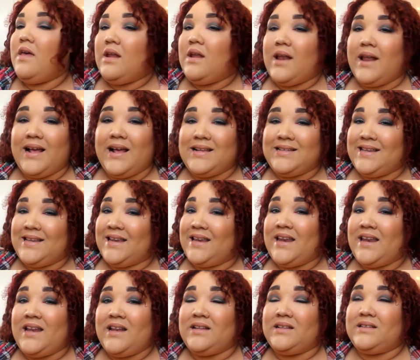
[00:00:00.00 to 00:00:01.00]
Like I said,
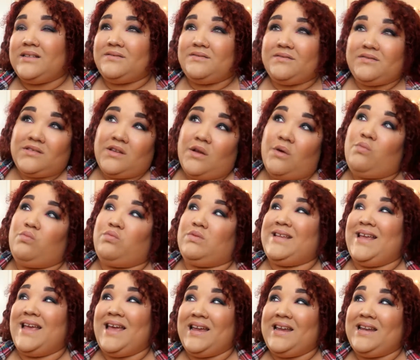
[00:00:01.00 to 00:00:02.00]
you
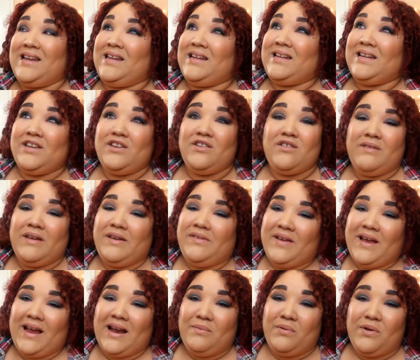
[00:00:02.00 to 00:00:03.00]
don't
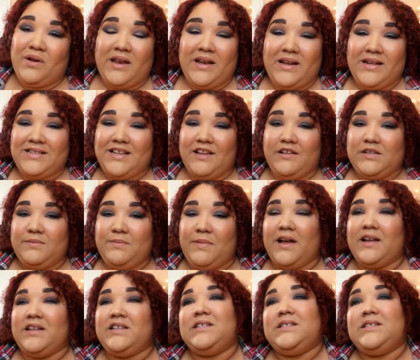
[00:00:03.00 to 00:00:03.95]
even got to put it in the same spot.